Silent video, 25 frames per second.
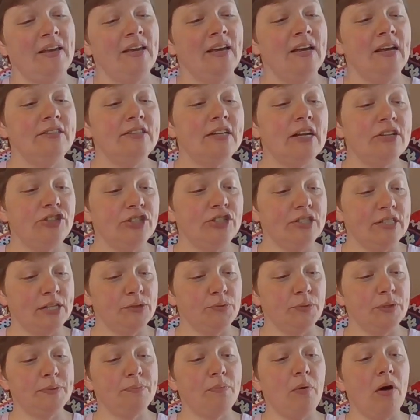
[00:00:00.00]
Duchess has
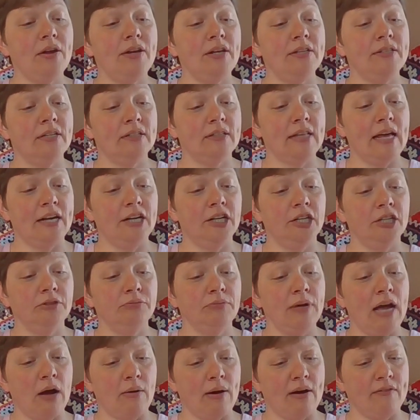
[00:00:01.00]
responded to letter,
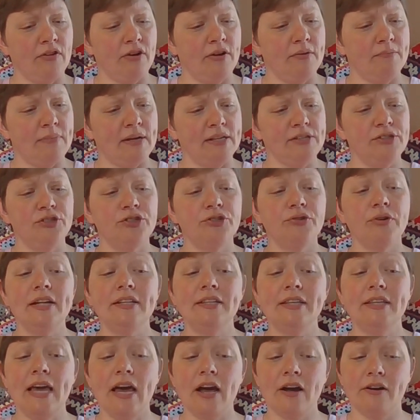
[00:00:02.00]
however, must
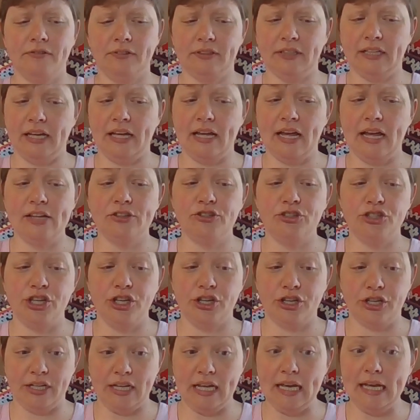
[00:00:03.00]
tread carefully as she
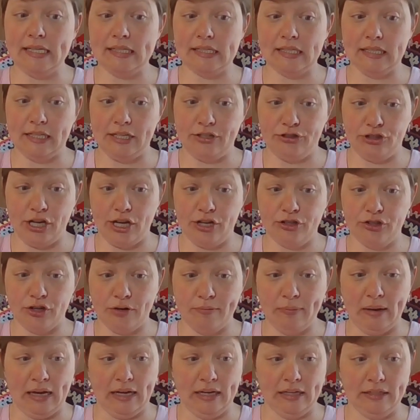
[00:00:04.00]
could easily change her
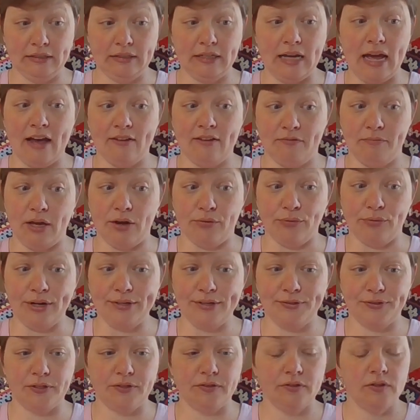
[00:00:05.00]
mind, have me
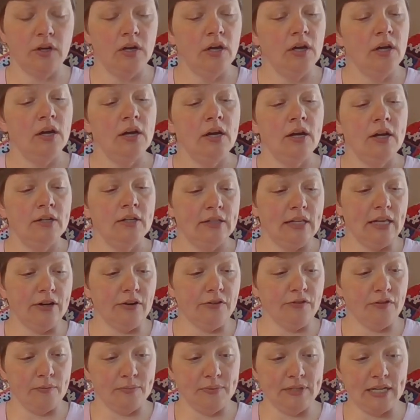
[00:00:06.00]
arrested. Letter
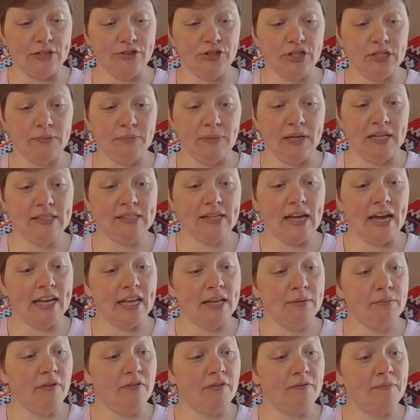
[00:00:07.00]
from Duchess means I
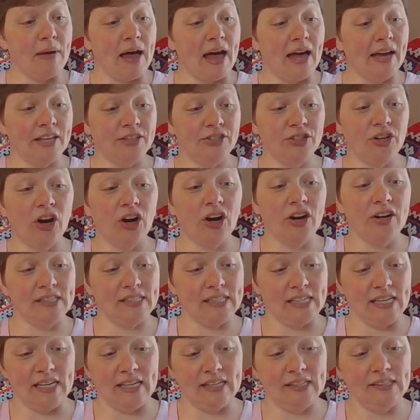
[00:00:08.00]
can move back into Heart's
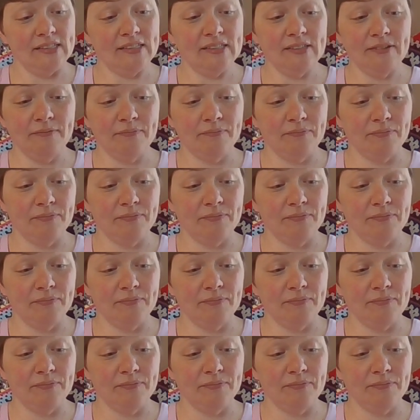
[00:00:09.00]
Ease.